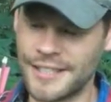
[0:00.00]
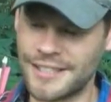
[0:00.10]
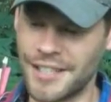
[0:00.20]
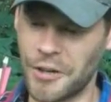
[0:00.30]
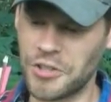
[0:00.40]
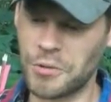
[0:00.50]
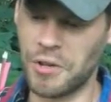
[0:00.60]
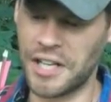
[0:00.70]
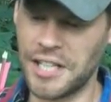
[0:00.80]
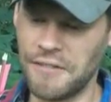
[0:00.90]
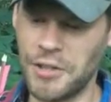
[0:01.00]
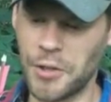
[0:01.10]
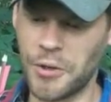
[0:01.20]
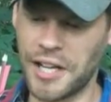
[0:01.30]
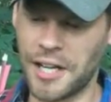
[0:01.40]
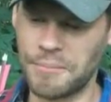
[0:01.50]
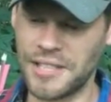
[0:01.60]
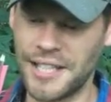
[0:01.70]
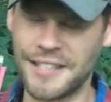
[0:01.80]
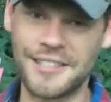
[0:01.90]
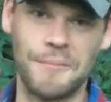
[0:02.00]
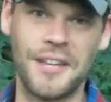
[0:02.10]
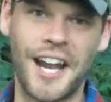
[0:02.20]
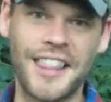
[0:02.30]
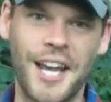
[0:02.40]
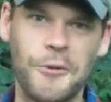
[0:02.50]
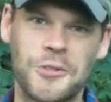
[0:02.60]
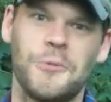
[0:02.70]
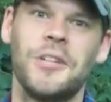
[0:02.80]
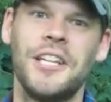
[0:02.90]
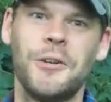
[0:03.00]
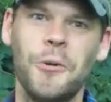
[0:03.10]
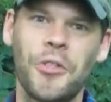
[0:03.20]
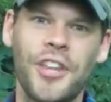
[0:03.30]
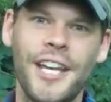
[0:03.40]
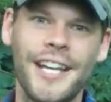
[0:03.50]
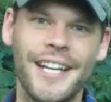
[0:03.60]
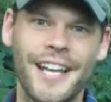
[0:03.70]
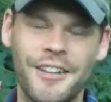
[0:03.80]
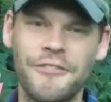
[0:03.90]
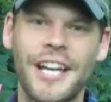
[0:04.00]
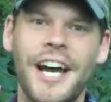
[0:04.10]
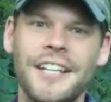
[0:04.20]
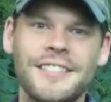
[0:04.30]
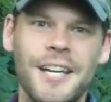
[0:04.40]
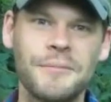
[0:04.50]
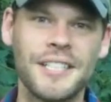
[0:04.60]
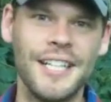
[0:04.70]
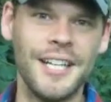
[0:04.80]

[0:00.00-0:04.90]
So just wanted to give you a quick update on something that I thought was a really cool thing, and I love the concept.